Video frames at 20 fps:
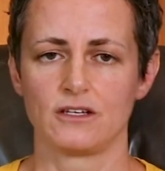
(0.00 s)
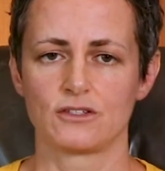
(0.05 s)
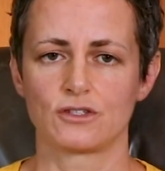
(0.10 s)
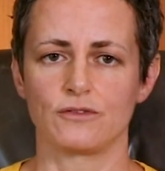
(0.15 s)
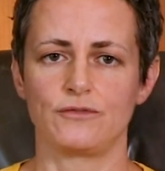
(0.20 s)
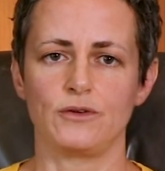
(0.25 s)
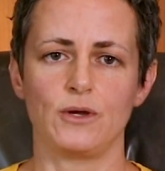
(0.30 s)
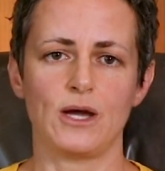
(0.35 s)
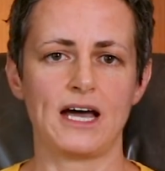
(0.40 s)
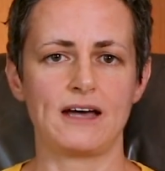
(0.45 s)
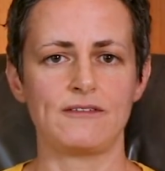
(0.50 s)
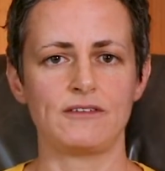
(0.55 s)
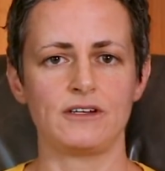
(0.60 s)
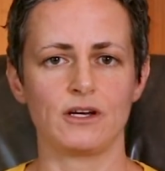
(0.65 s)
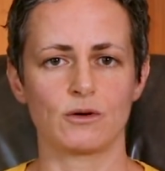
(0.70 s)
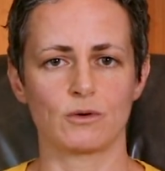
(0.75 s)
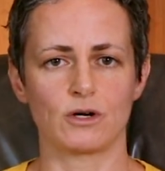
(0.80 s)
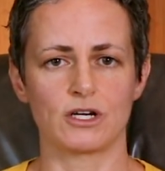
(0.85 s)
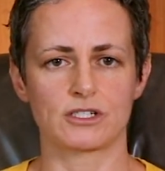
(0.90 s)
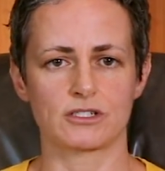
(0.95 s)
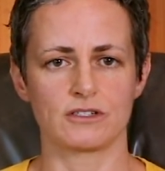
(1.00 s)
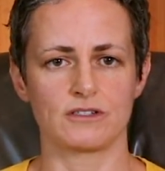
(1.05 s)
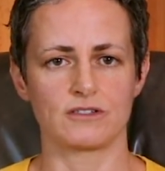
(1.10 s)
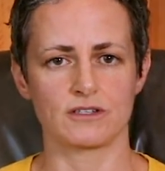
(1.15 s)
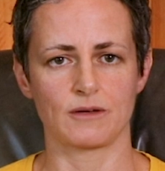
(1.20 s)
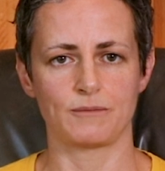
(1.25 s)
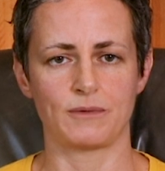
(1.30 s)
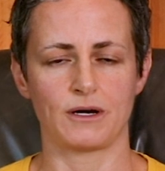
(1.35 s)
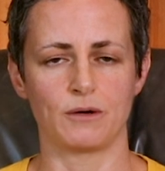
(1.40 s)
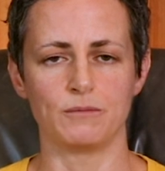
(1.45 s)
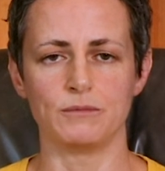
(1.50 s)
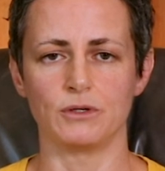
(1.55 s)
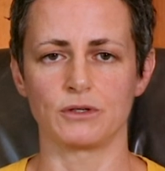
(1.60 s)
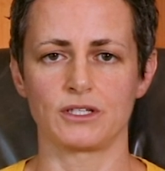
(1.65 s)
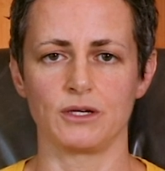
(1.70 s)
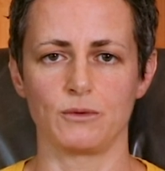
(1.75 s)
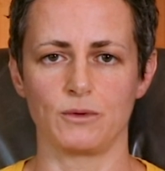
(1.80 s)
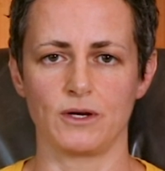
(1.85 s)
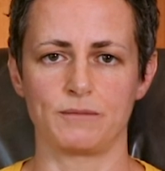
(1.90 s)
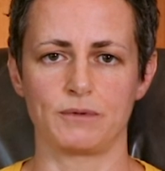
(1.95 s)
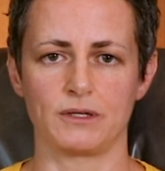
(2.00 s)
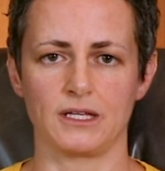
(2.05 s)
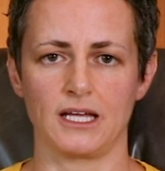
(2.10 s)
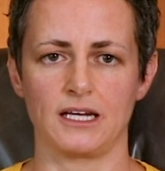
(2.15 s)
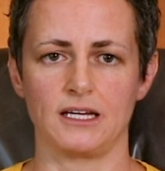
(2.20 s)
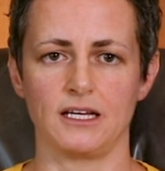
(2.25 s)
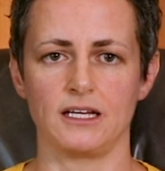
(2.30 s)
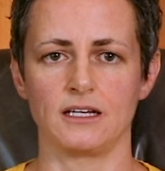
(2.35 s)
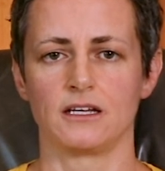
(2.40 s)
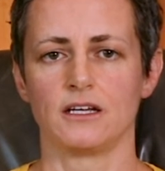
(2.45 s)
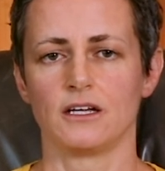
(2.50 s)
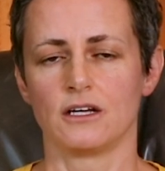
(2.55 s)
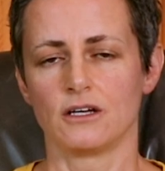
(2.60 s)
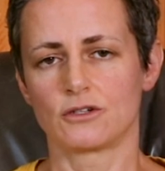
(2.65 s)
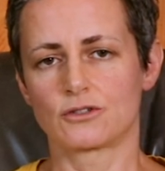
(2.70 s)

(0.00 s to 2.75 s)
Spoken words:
So if you have any questions about Milky Way planning,